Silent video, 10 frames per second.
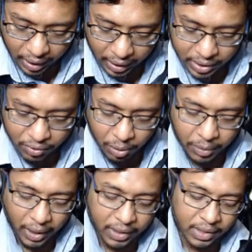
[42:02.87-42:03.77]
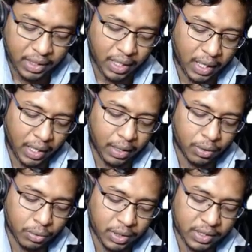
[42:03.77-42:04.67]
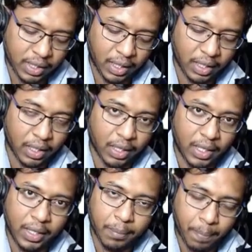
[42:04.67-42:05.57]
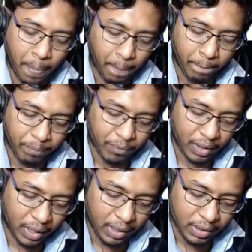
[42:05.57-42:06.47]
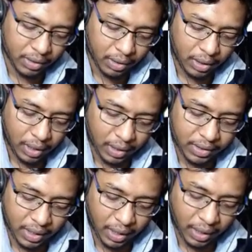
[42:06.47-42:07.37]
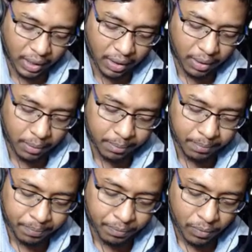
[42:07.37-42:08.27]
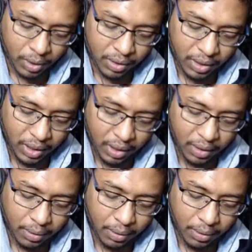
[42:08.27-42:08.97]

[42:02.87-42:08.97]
X will be exterior angle to this triangle, right? Correct? Exterior angle. See here.